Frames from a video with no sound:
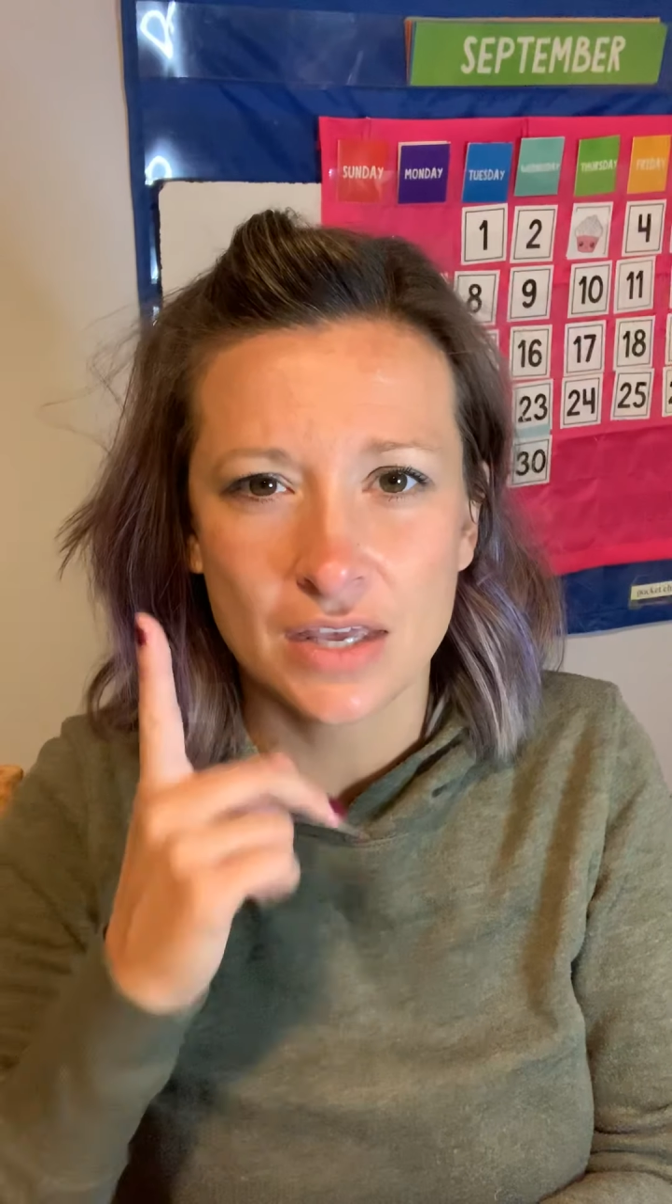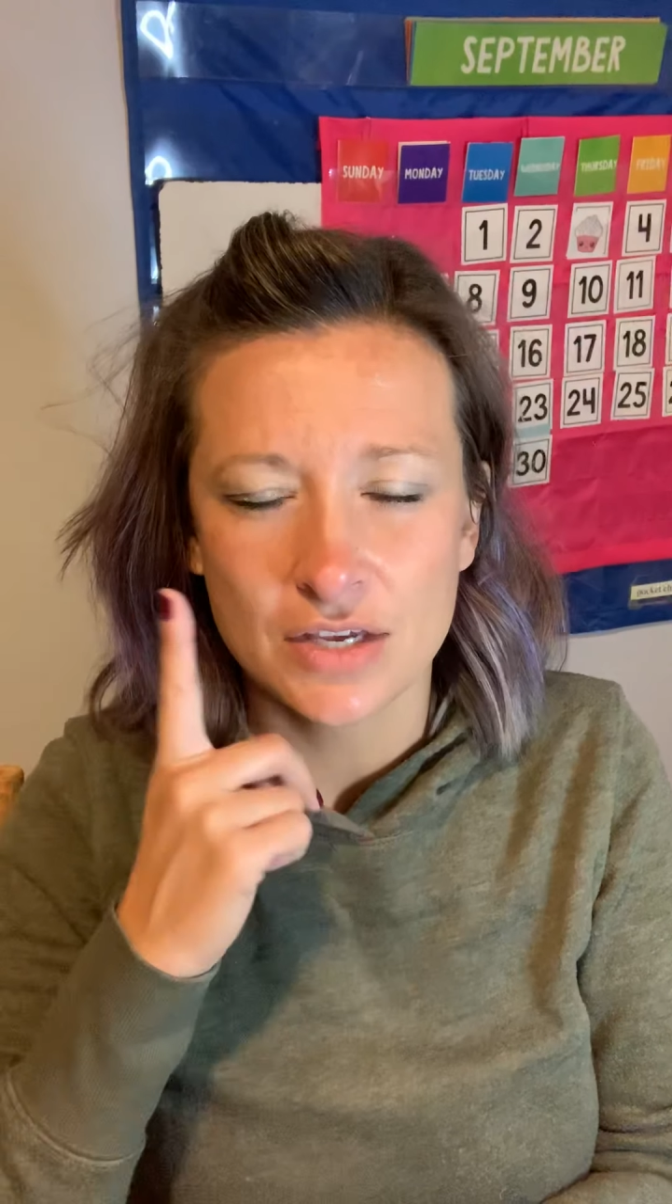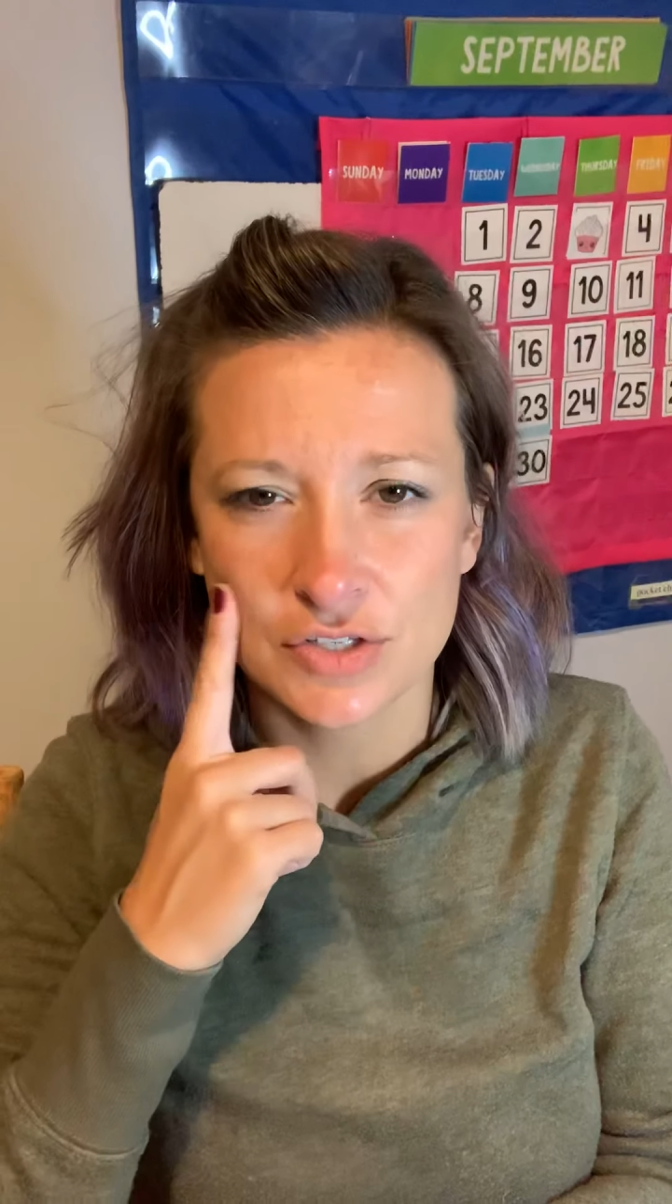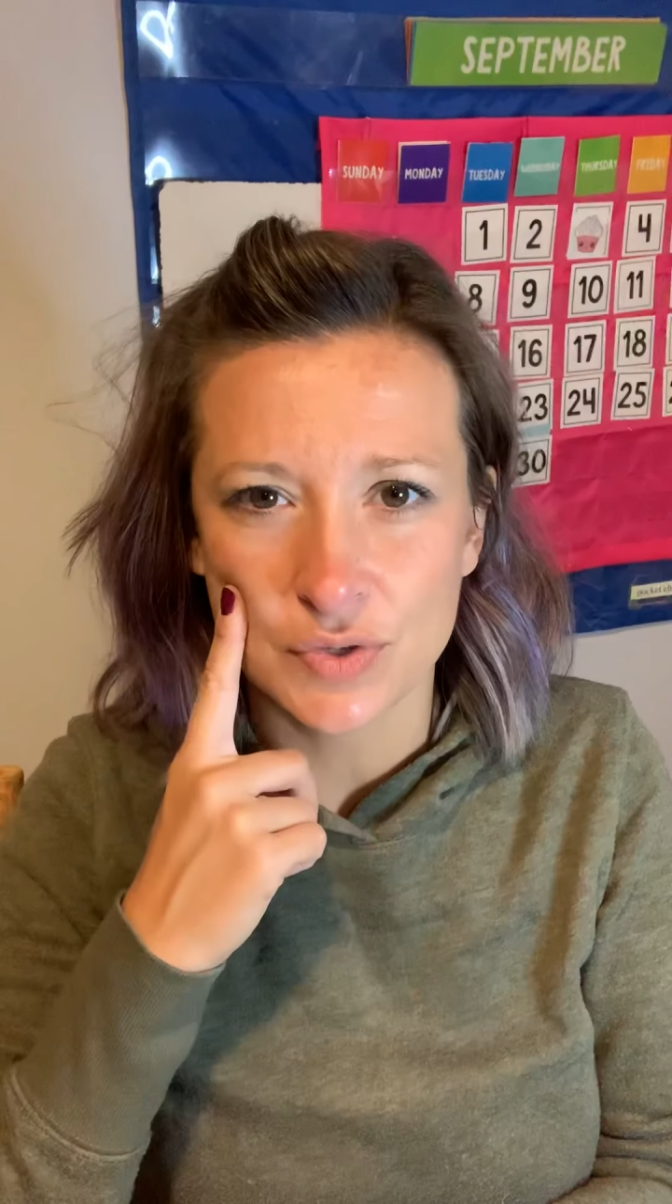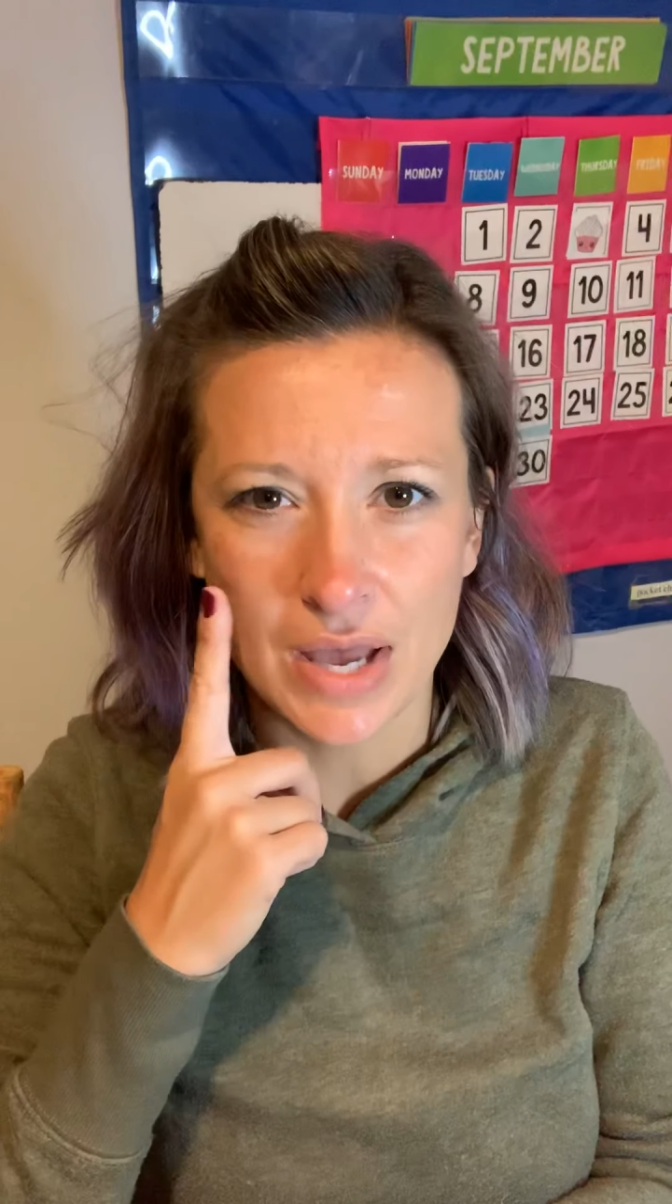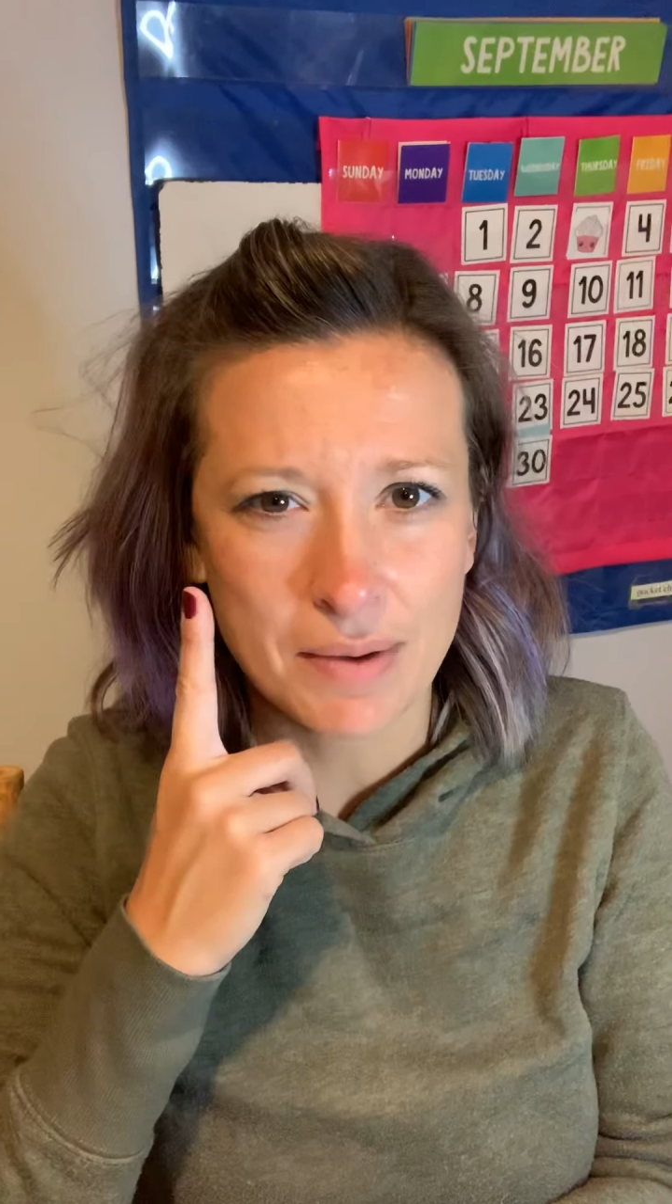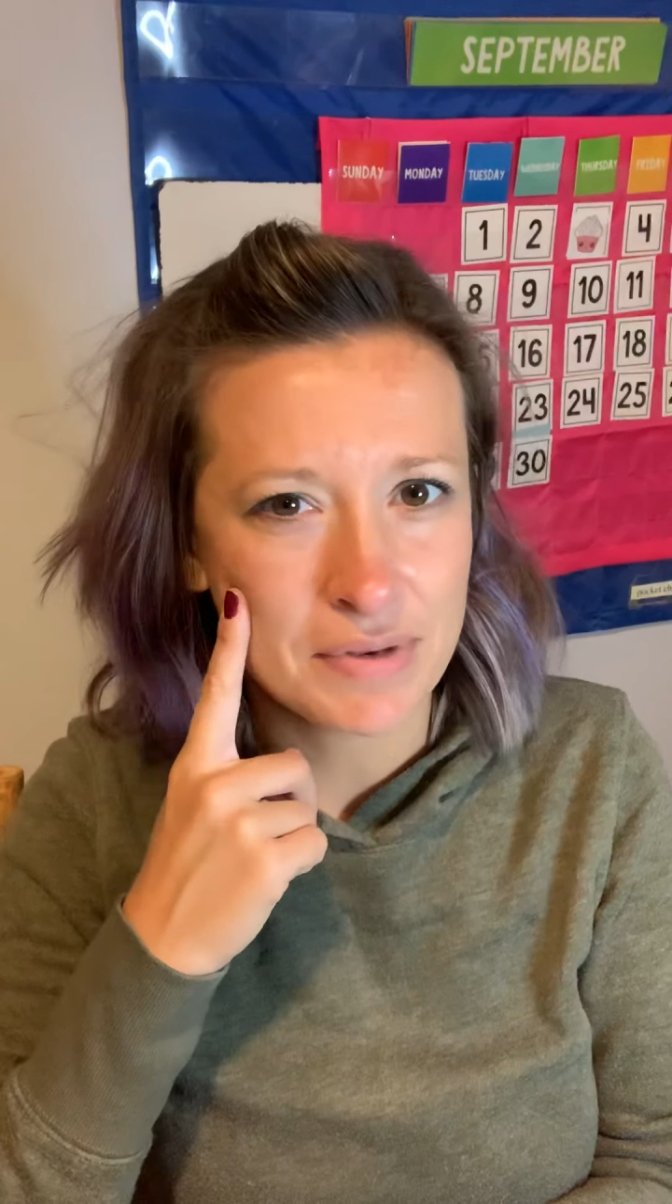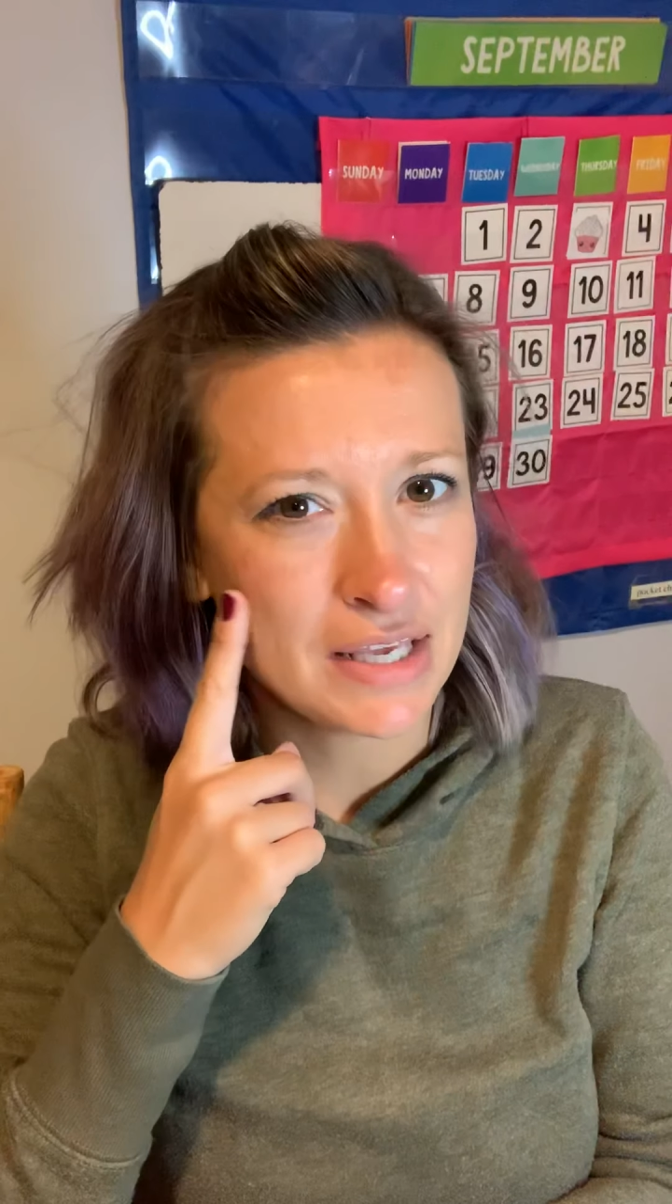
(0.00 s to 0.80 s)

So how many